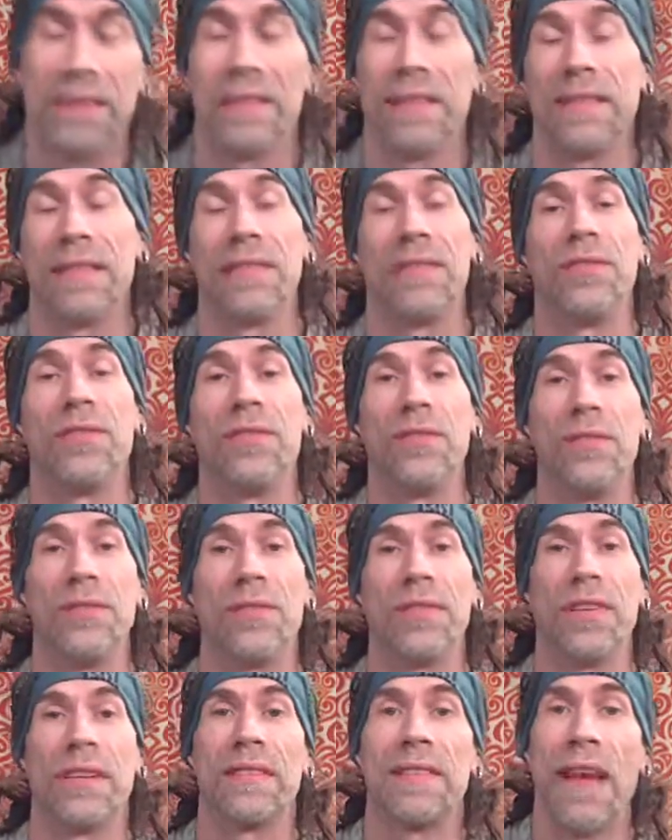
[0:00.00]
since it's June
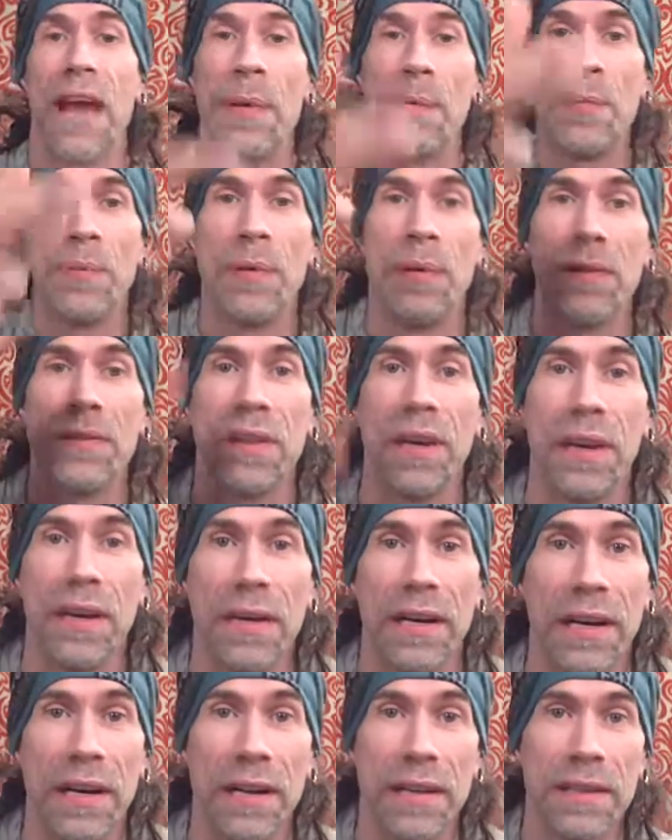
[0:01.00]
6, happy birthday,
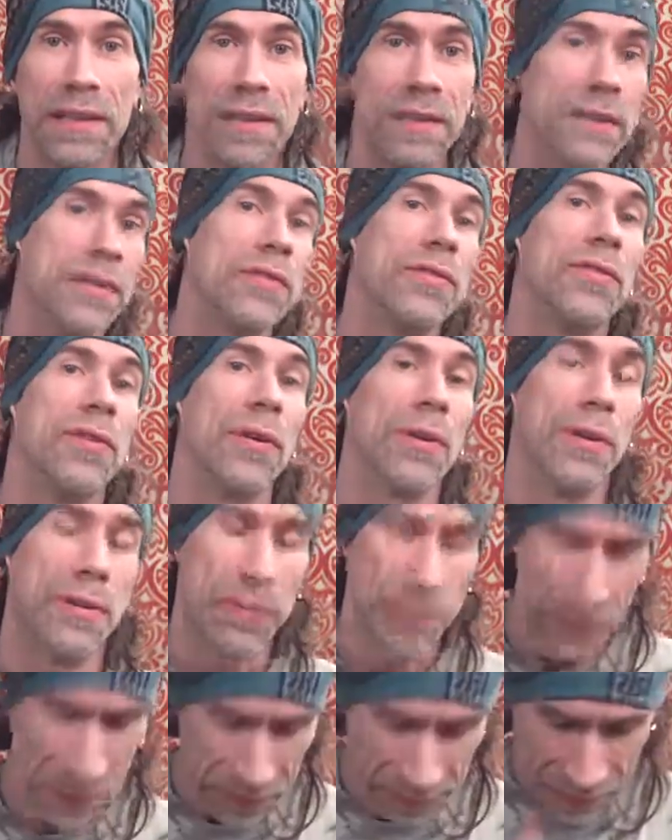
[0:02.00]
uh, Soto.
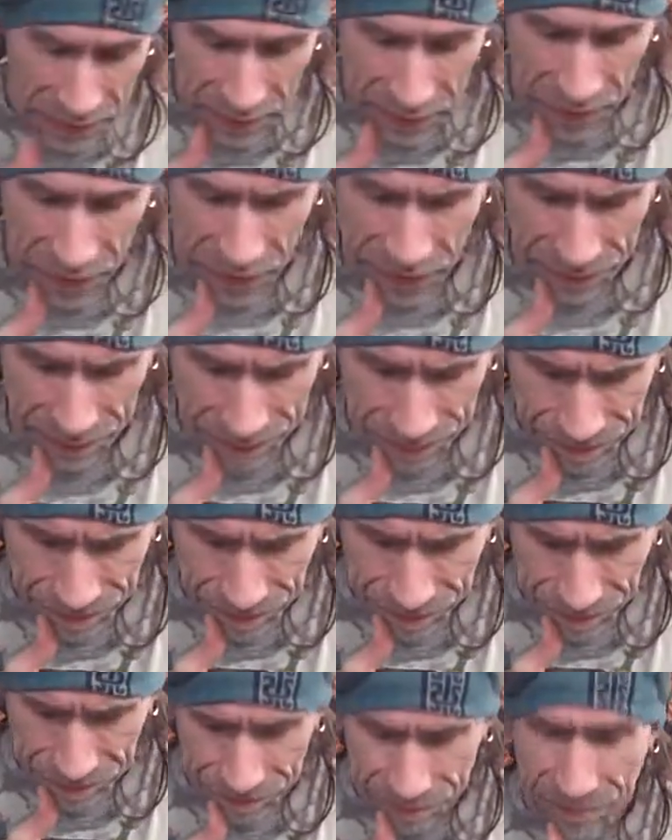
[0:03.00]
Um,
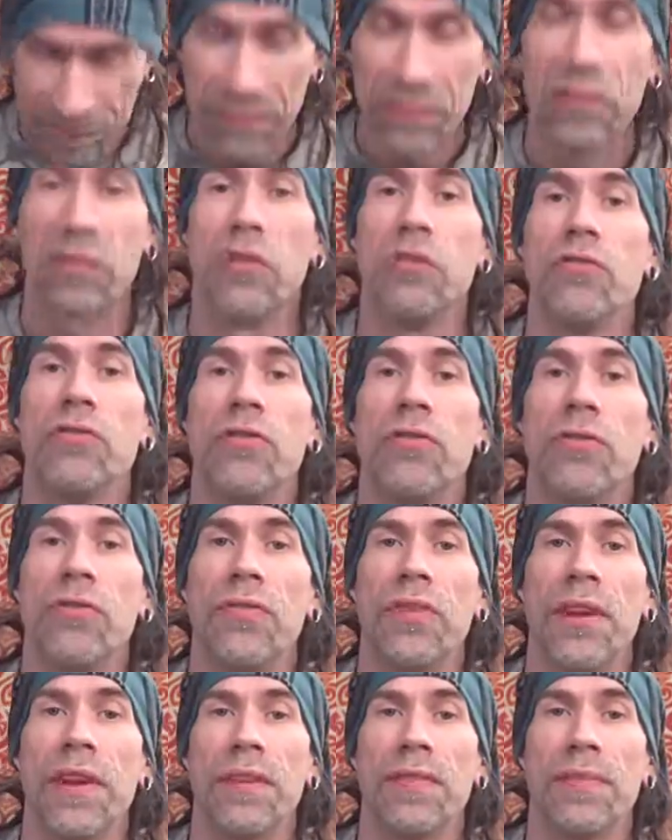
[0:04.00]
June
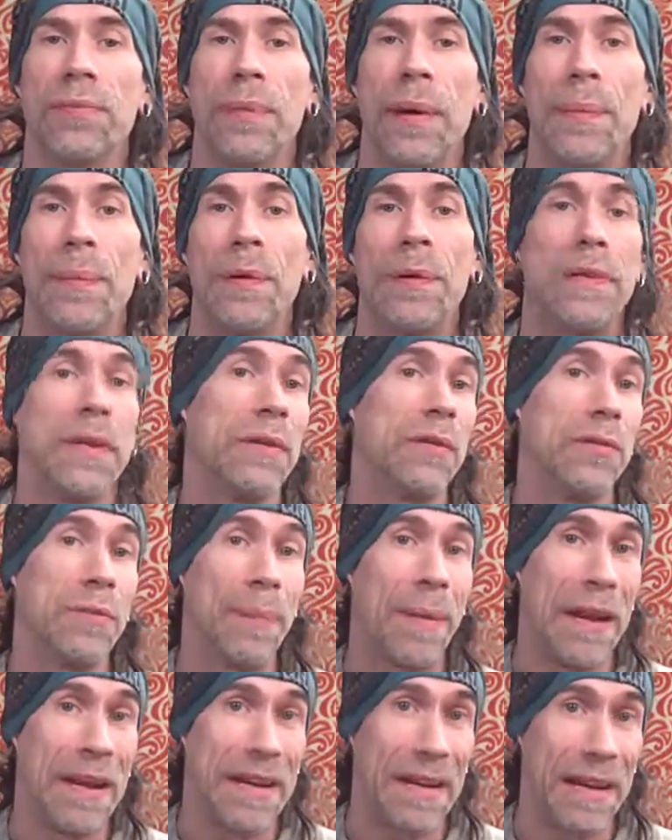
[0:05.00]
6, my birthday was
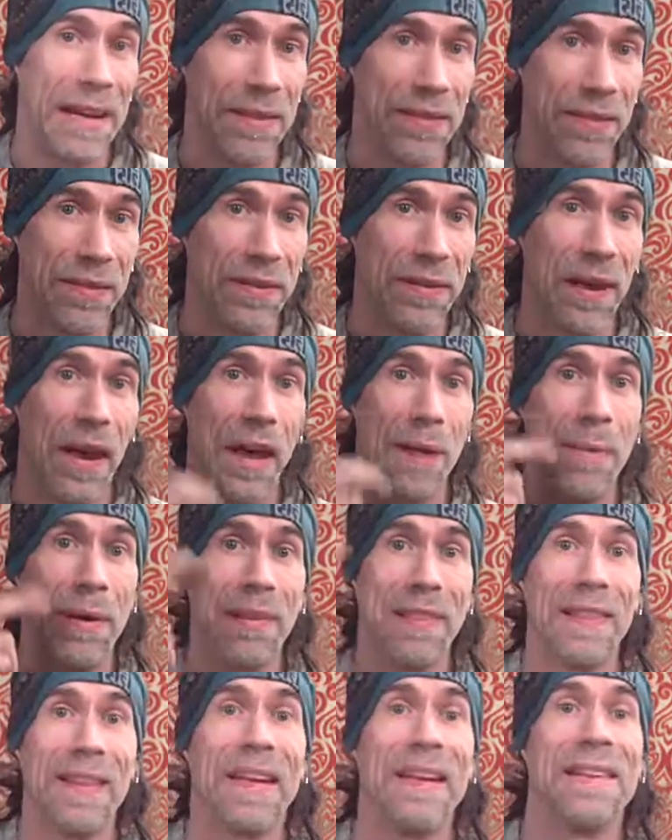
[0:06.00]
May 9th. I'm
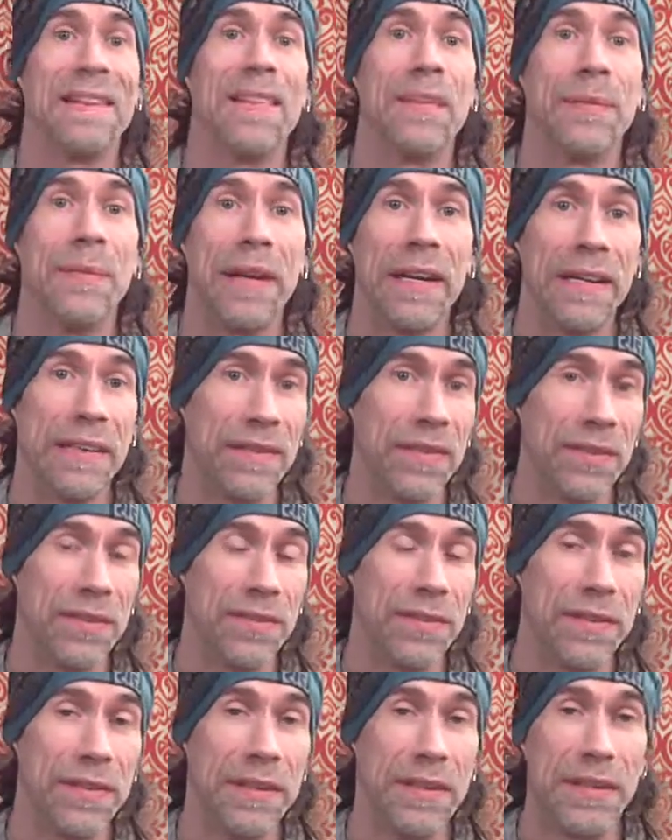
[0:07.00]
late to making this
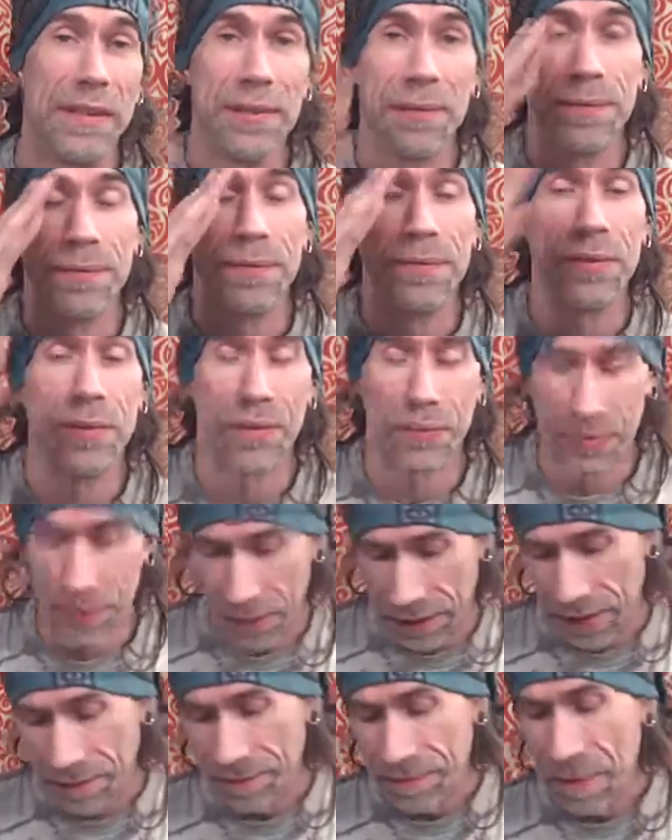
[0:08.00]
video, so
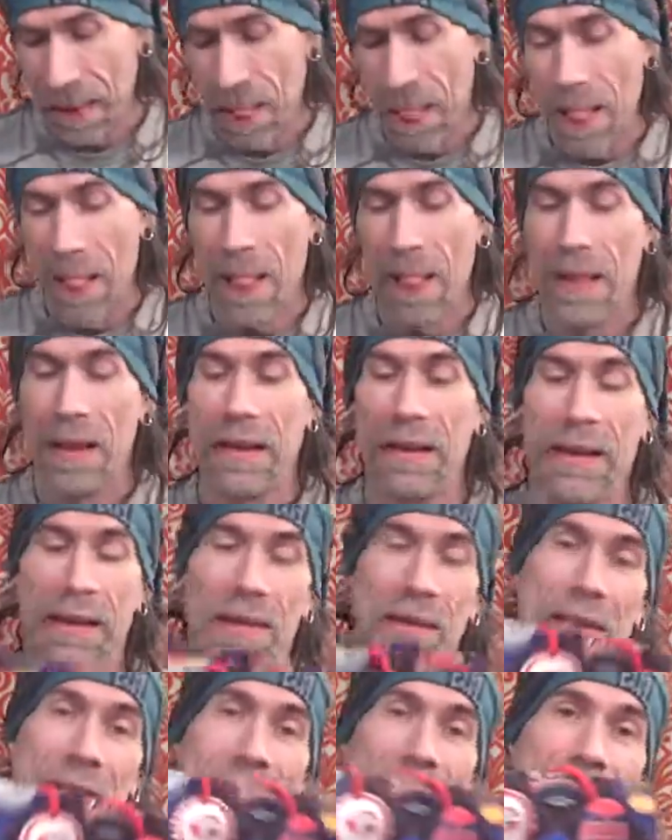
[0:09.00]
sorry.
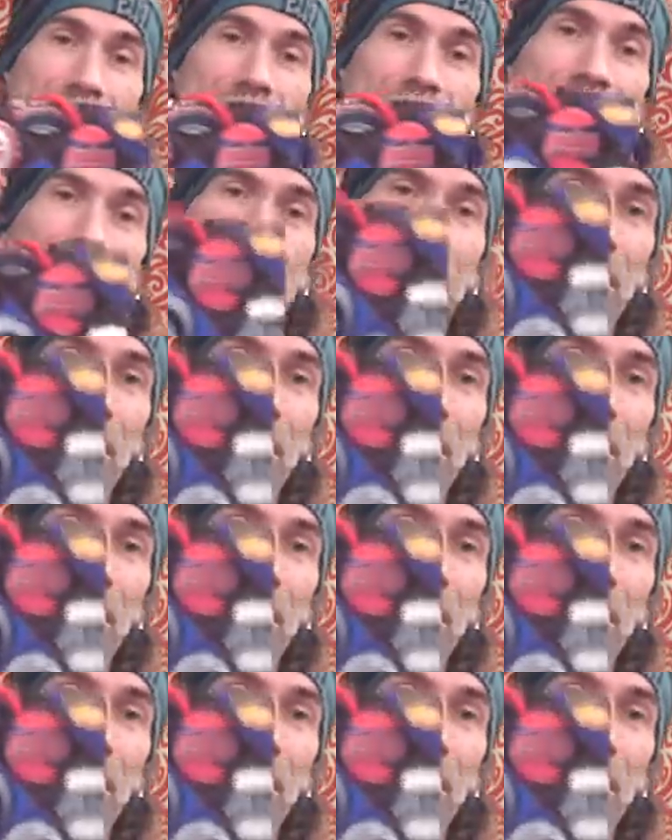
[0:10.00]
Here is